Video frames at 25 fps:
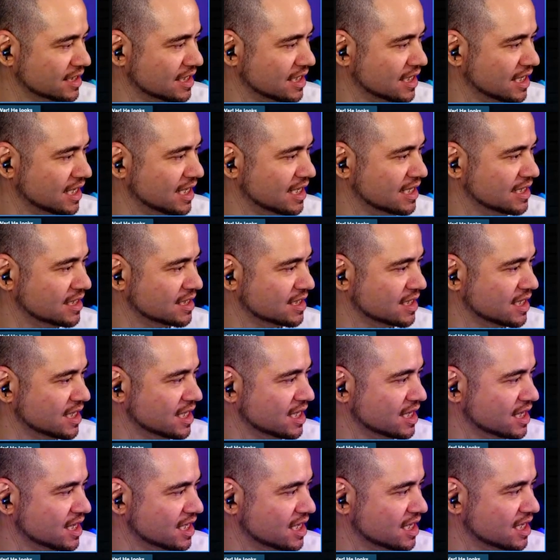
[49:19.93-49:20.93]
Here's
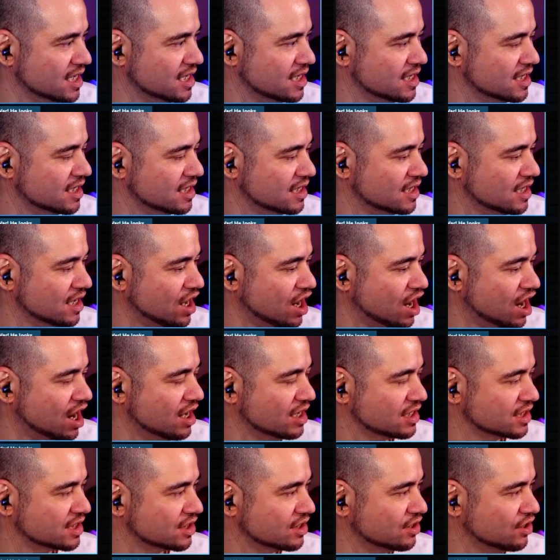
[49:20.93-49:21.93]
the
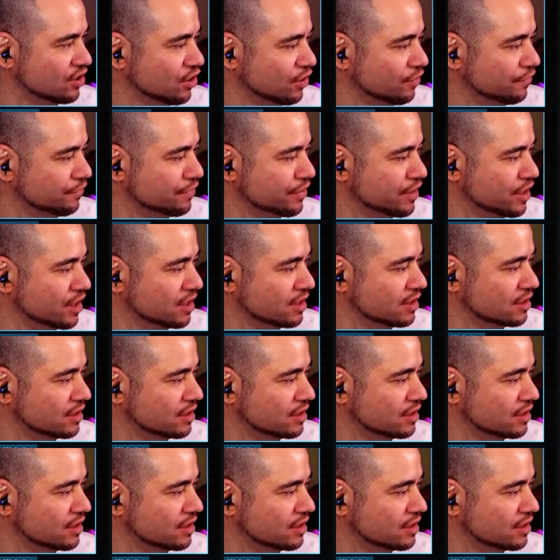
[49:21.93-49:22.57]
art of the